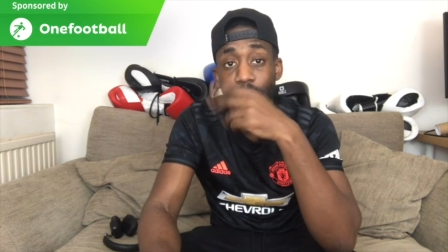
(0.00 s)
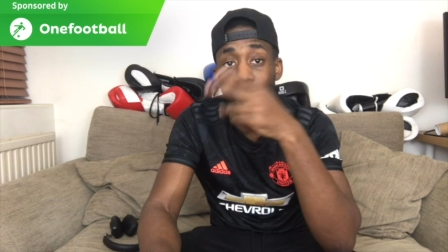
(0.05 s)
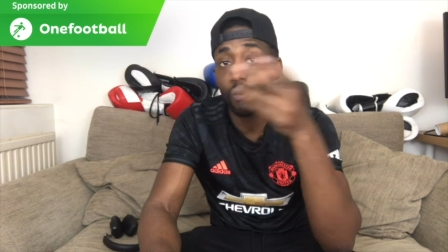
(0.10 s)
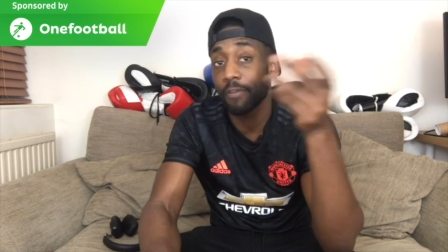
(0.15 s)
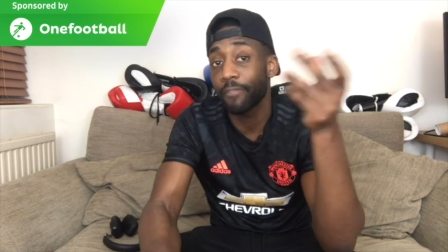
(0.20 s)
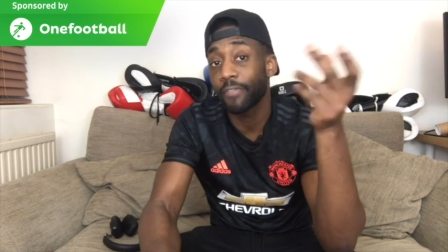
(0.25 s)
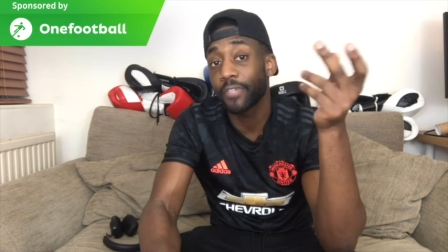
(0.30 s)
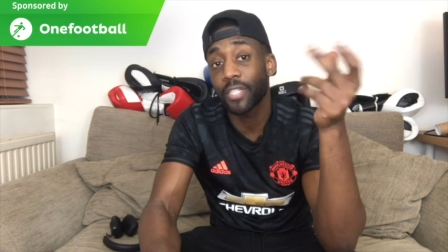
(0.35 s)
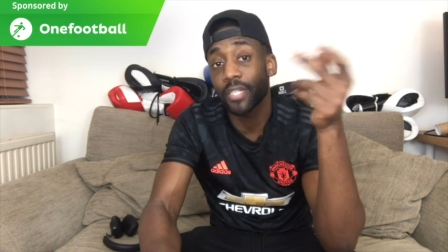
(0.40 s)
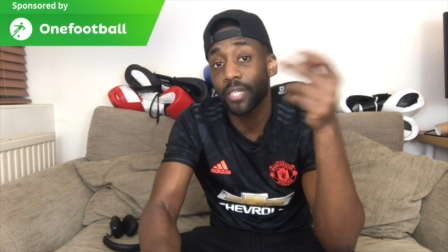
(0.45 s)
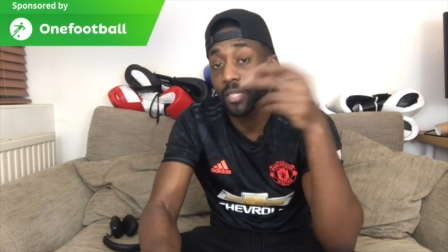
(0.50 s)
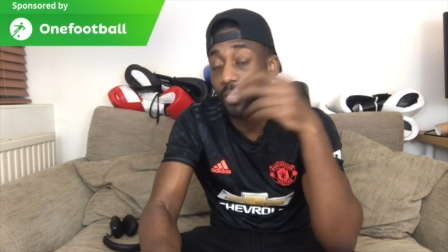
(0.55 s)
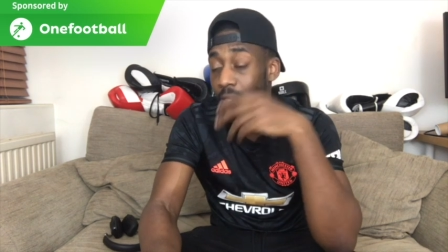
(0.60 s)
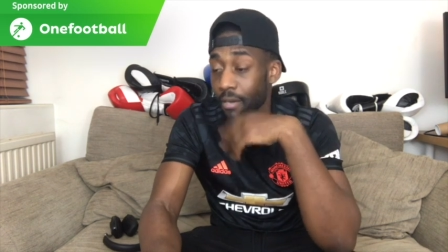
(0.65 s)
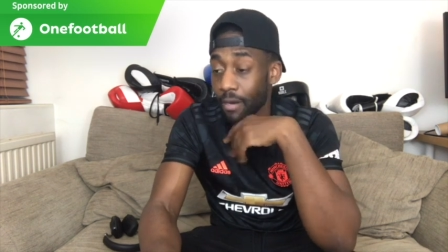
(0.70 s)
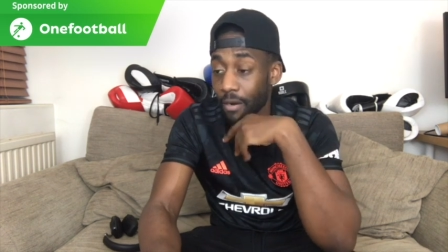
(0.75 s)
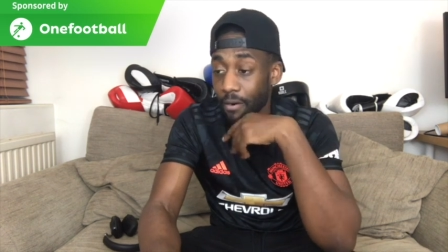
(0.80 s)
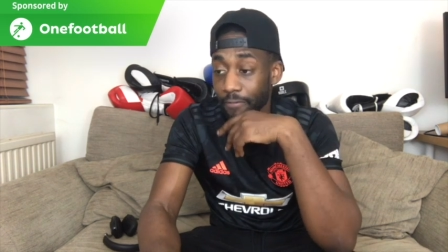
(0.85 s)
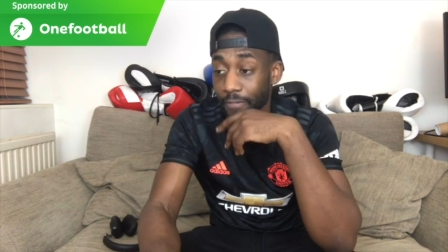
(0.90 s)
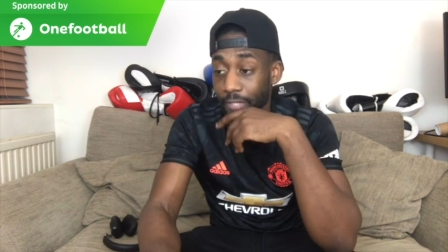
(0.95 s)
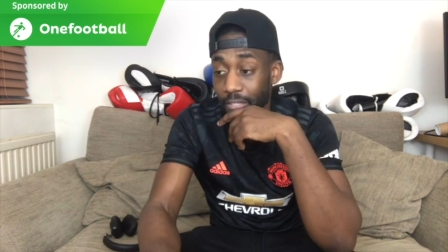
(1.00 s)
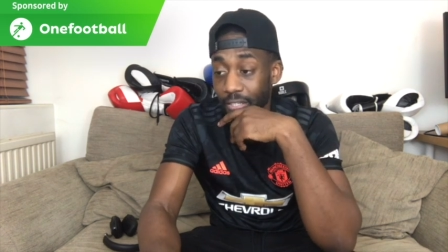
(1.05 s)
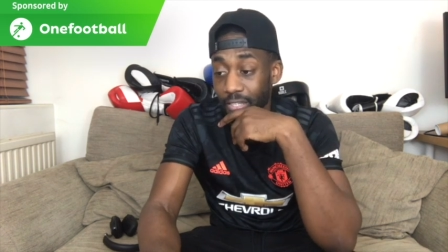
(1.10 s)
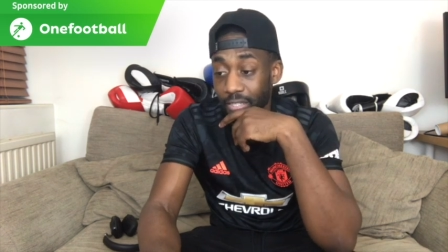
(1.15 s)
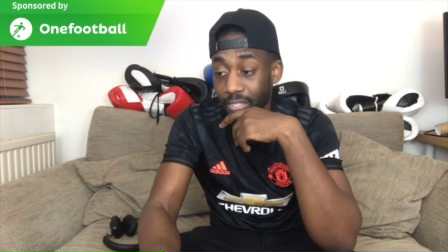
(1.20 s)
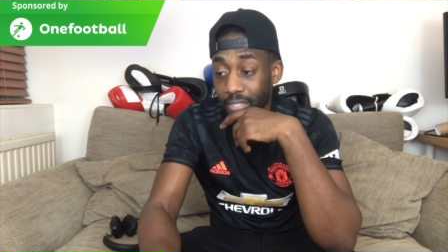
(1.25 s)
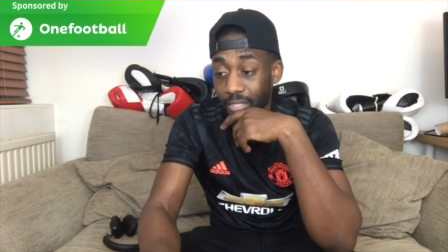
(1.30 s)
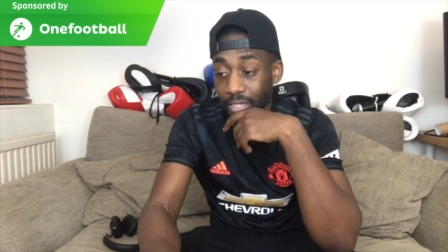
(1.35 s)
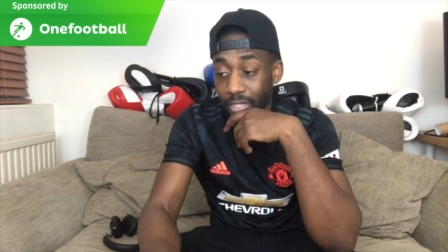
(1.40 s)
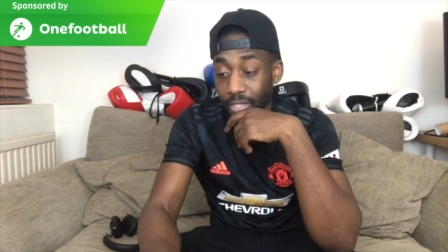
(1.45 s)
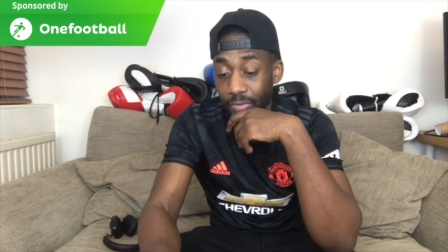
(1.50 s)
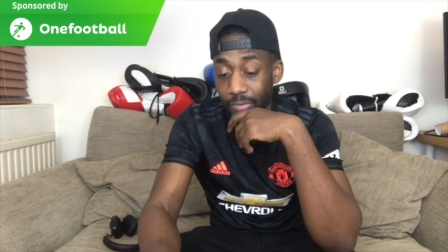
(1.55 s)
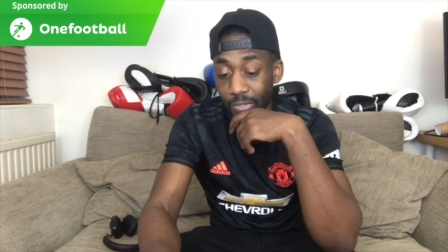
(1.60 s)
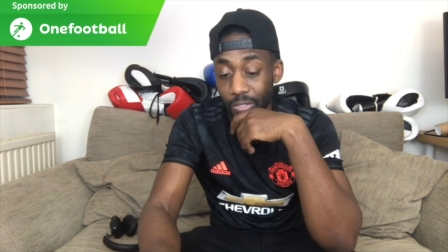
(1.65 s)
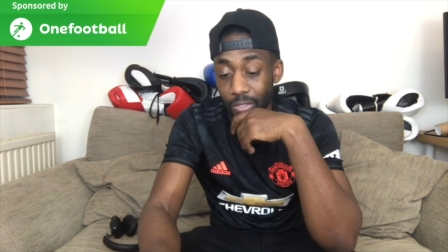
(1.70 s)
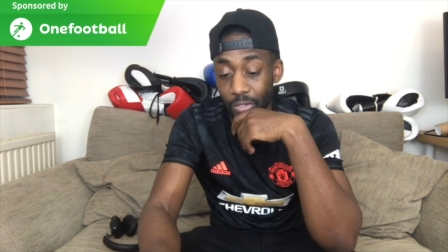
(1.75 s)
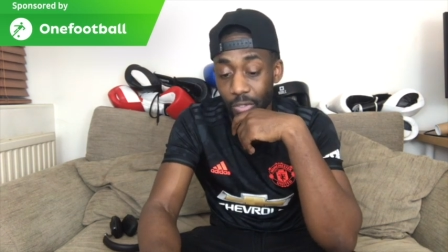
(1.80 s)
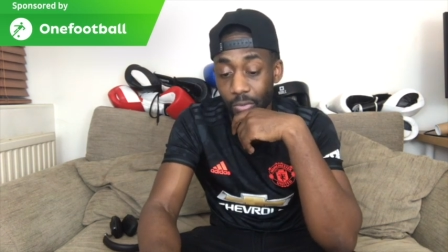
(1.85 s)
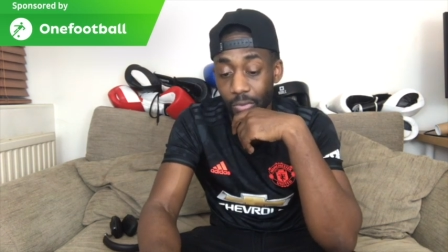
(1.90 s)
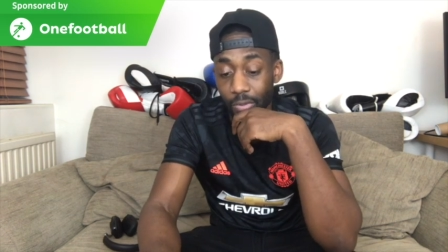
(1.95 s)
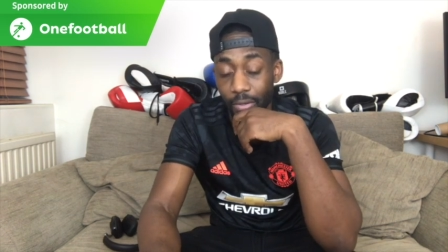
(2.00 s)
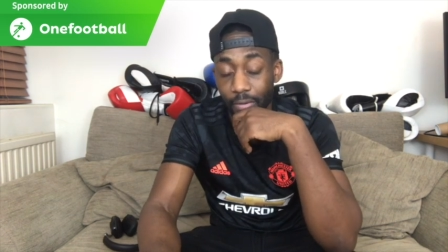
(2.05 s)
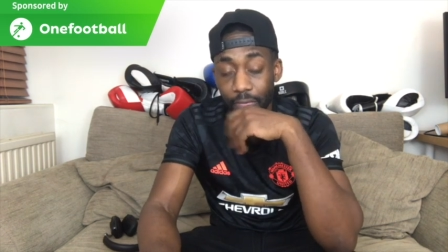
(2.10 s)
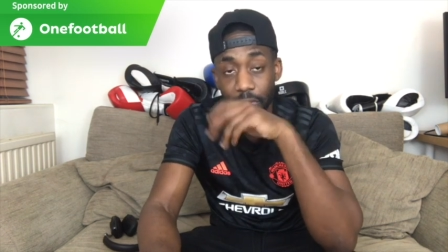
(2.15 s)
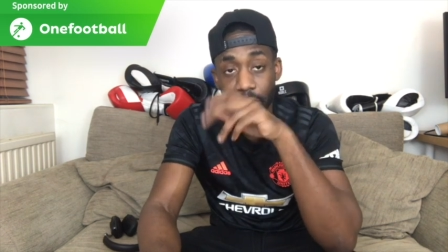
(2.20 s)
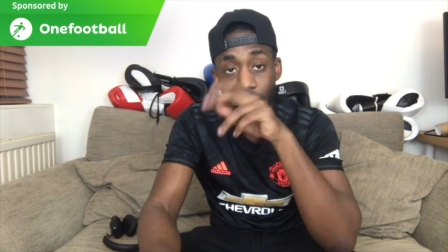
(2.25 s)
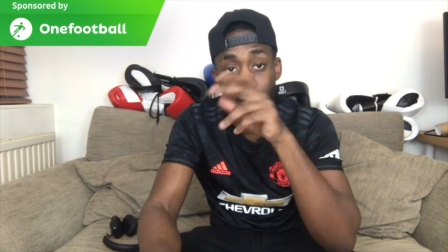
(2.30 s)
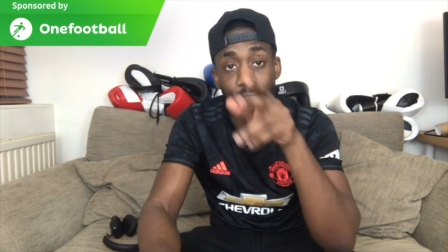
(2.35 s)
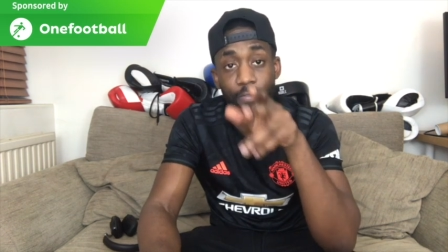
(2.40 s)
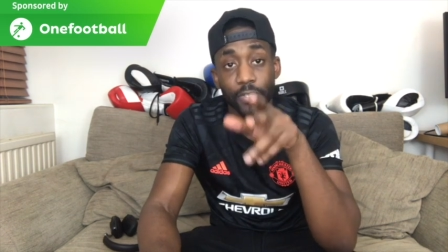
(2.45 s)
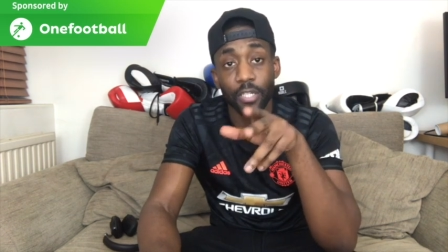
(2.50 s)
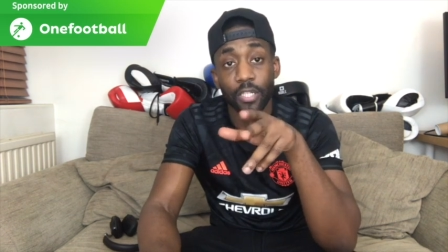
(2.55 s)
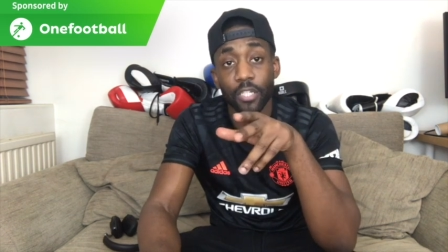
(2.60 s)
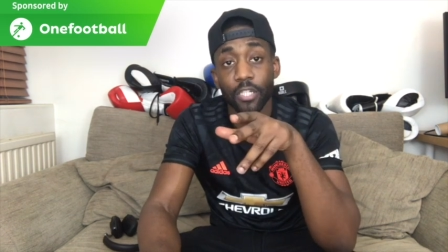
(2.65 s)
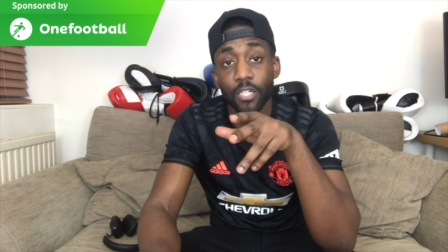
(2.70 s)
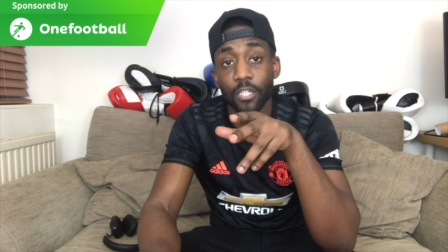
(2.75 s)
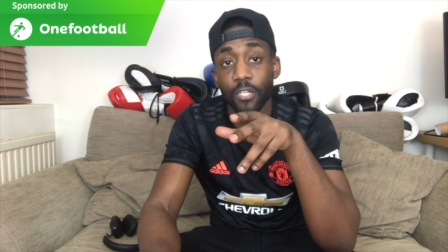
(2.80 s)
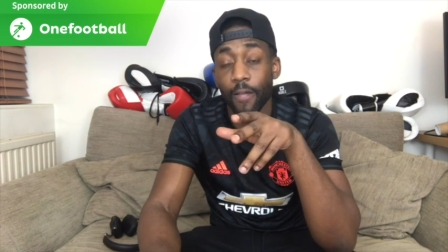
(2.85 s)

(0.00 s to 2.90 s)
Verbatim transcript: obviously after yesterday's result i've just finished